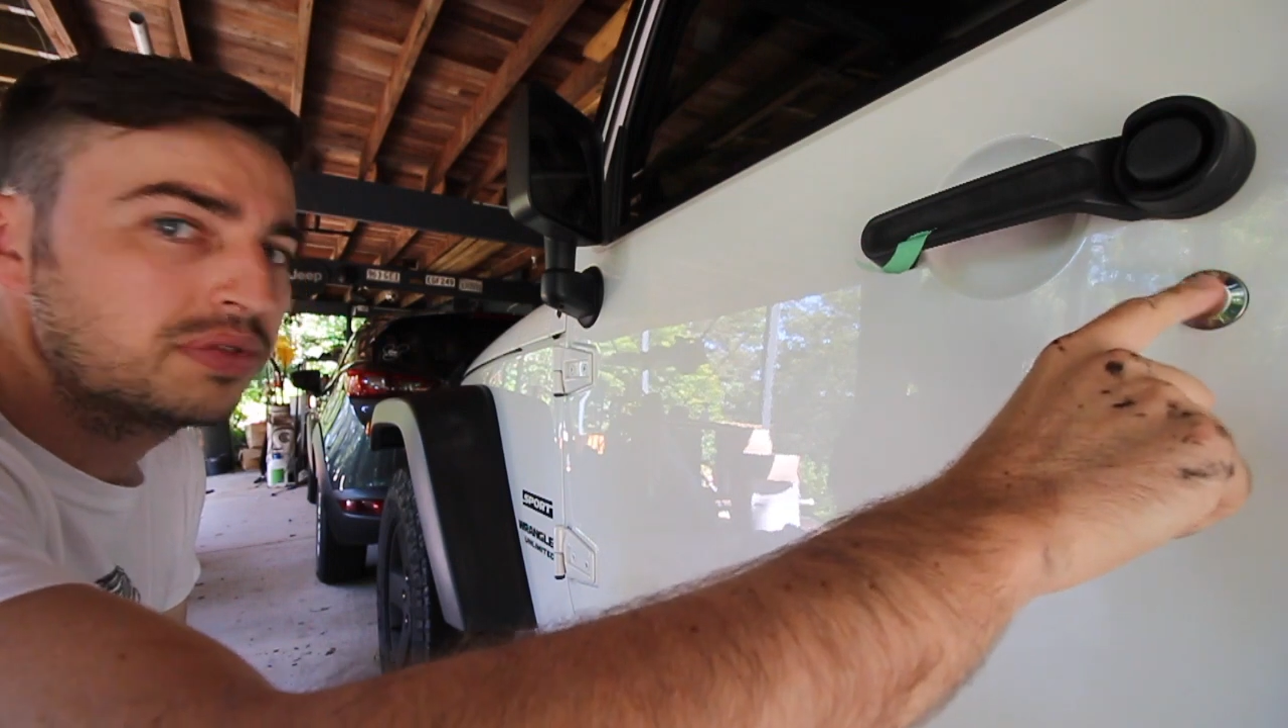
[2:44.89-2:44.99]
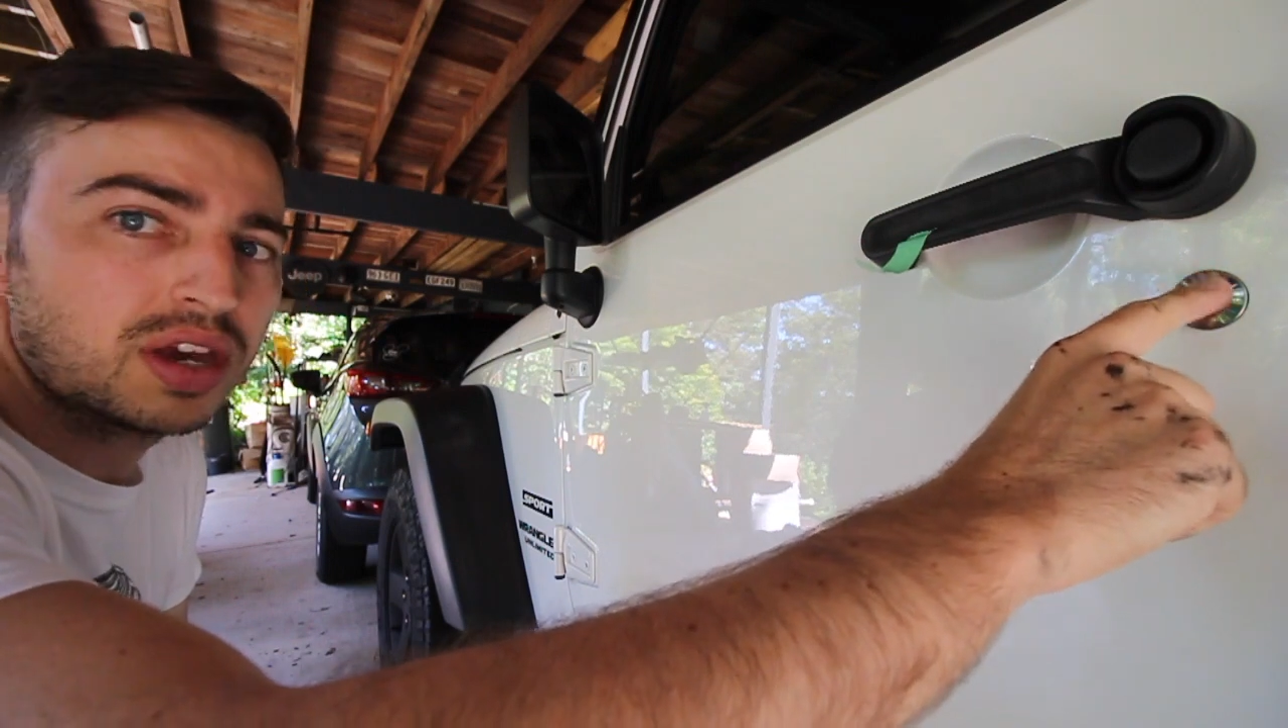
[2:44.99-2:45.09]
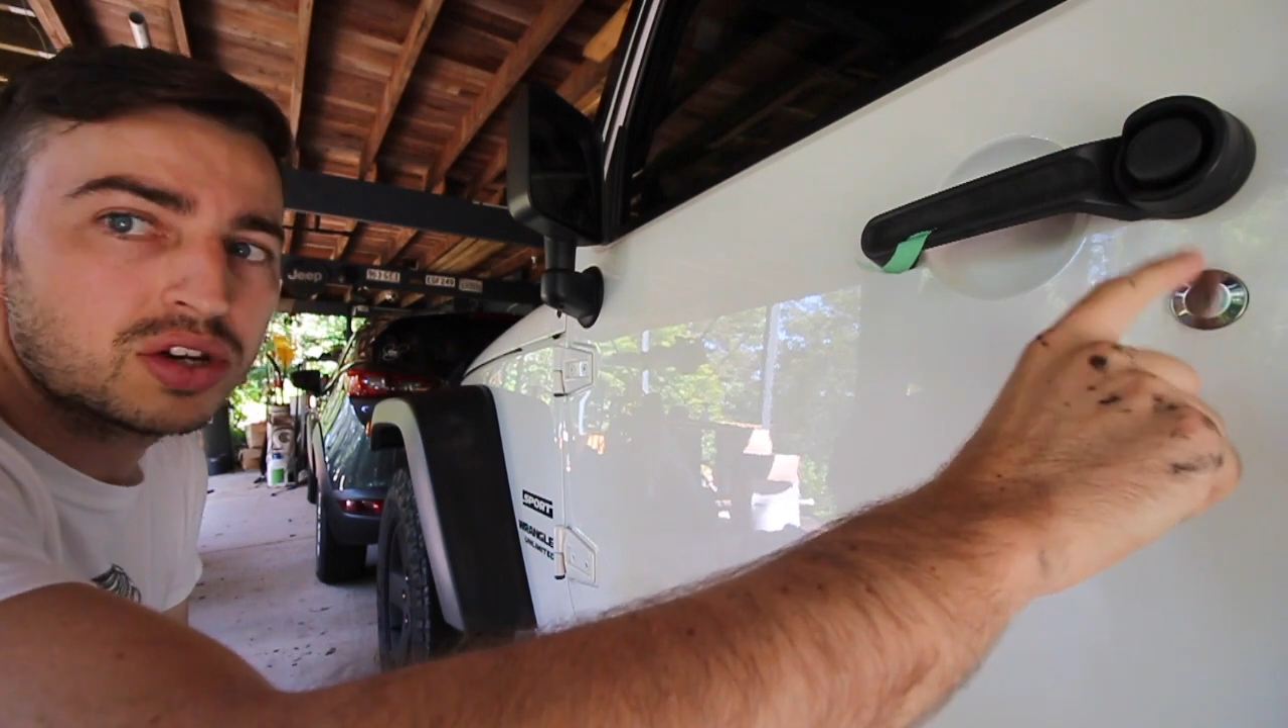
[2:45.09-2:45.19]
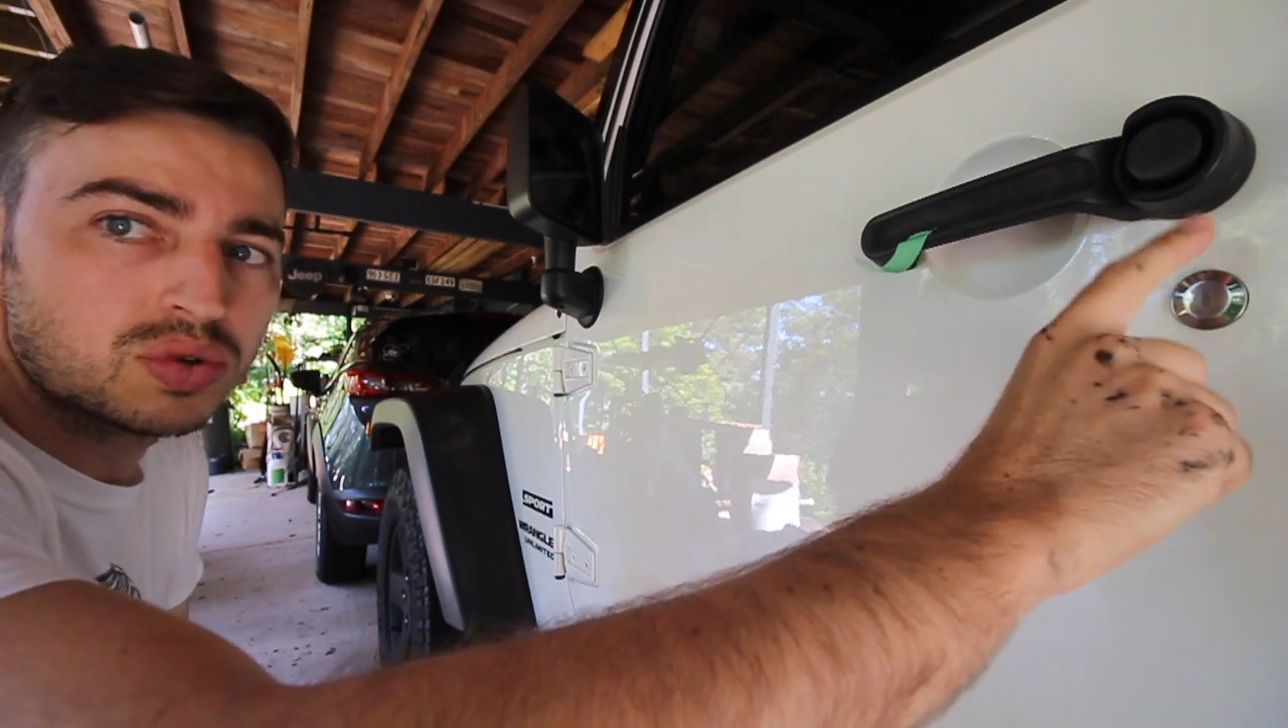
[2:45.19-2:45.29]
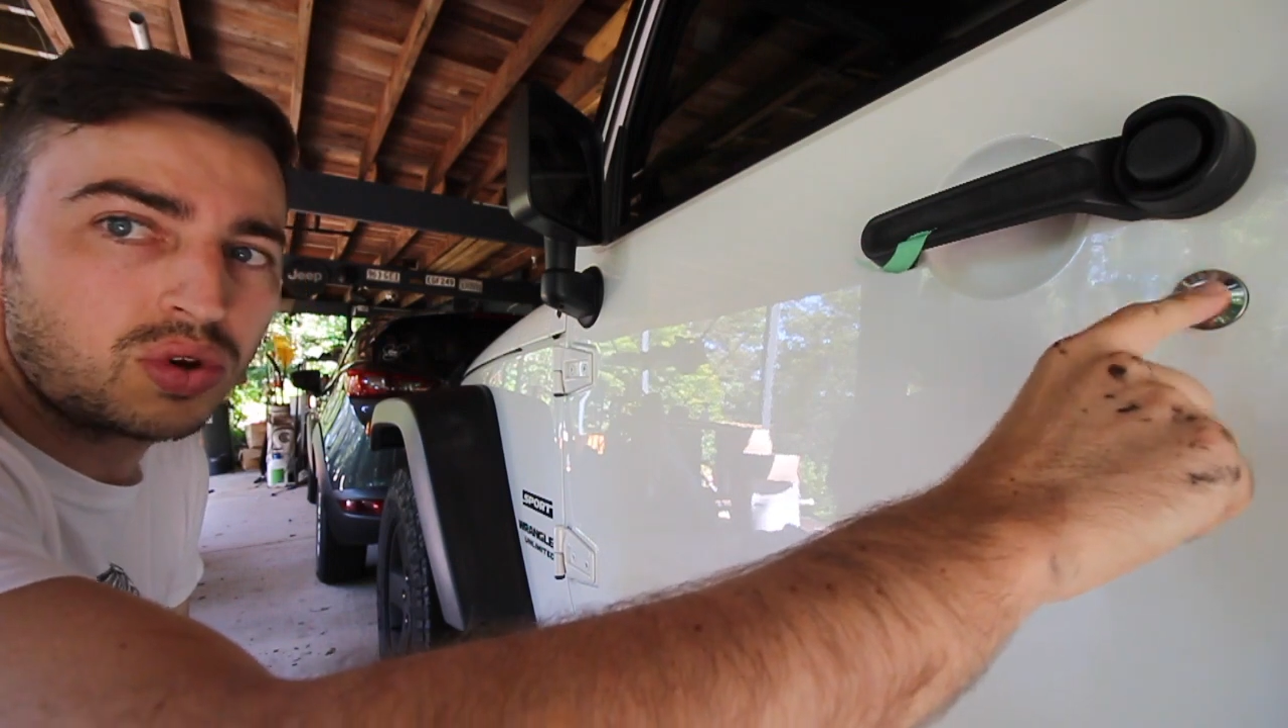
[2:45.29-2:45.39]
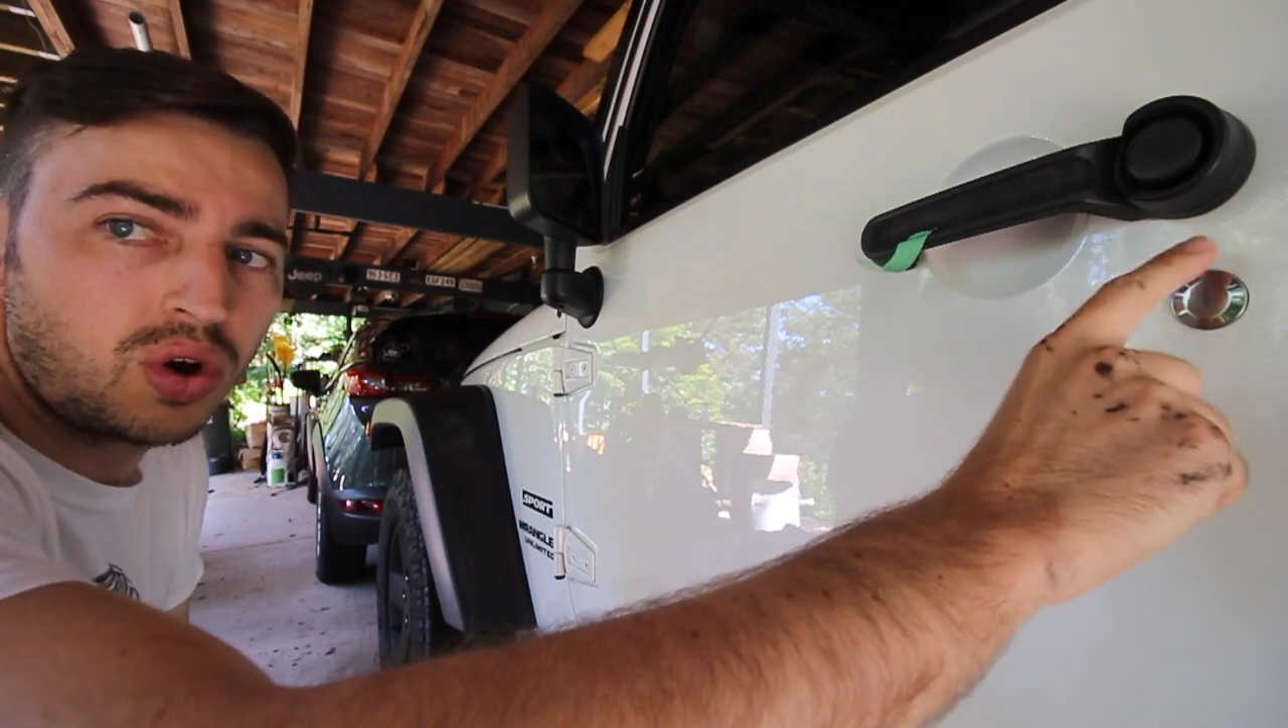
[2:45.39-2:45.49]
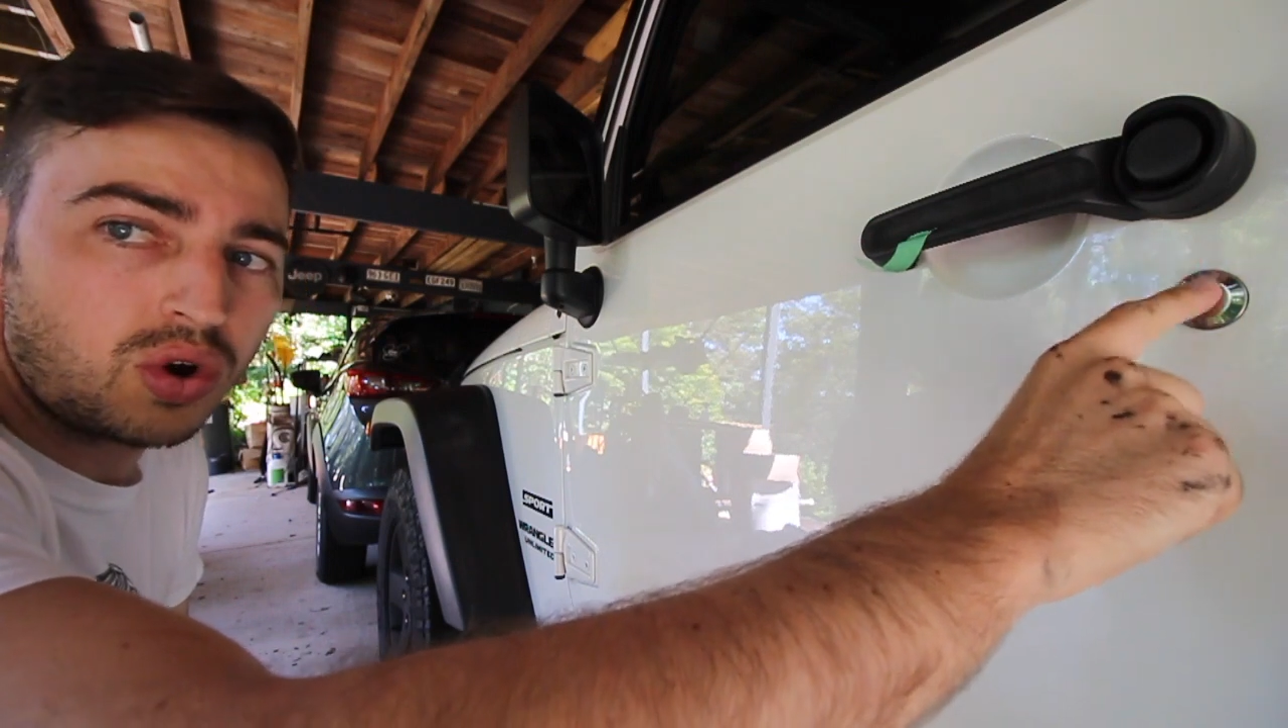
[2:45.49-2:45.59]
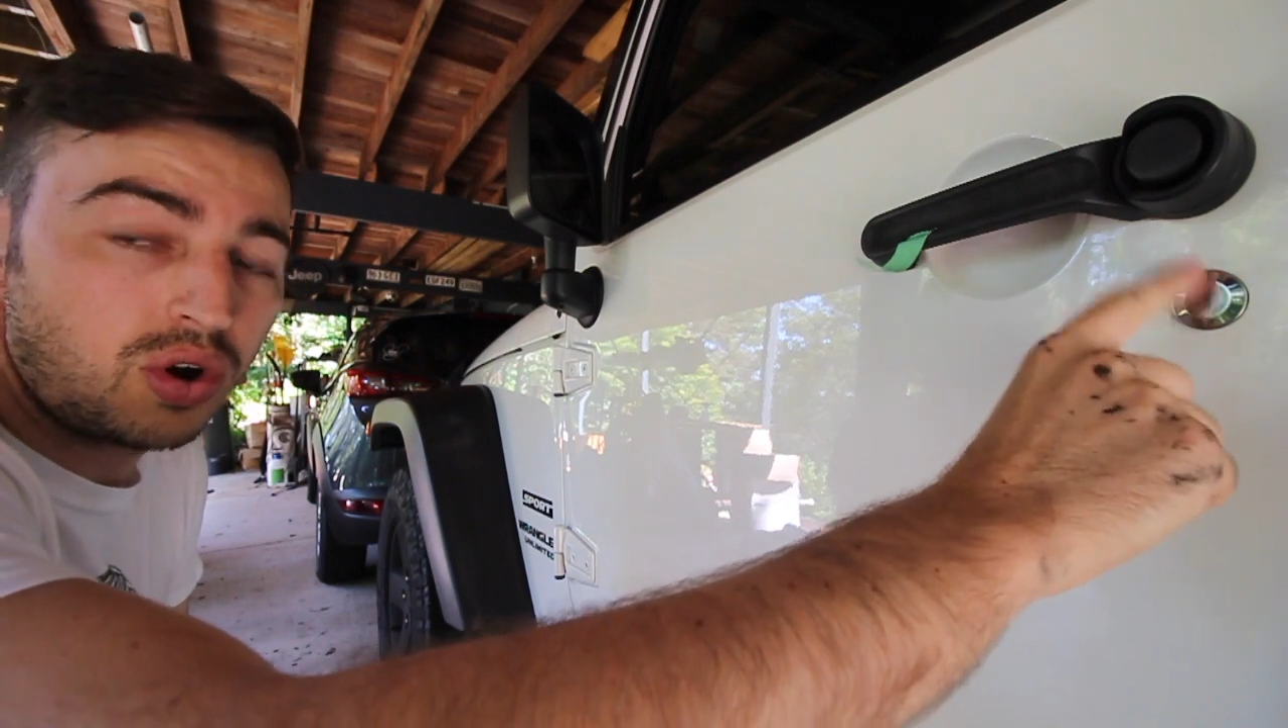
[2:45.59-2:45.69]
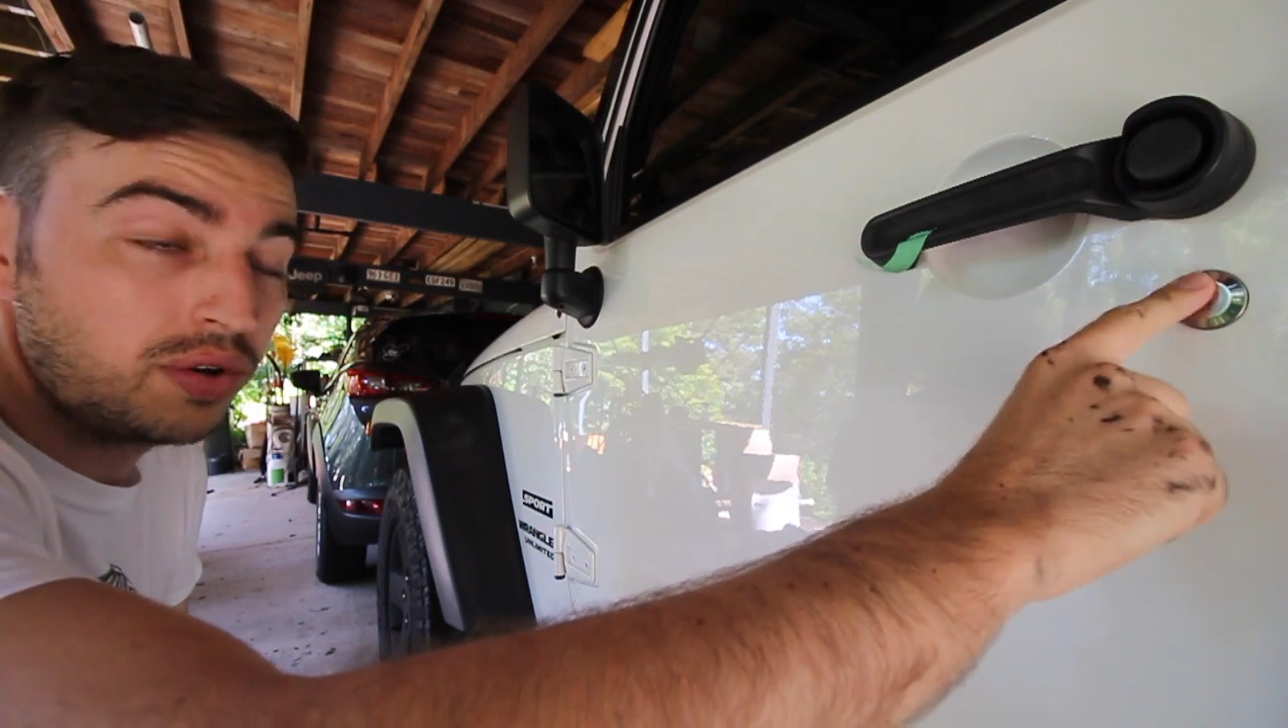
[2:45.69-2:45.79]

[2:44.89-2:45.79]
the actual lock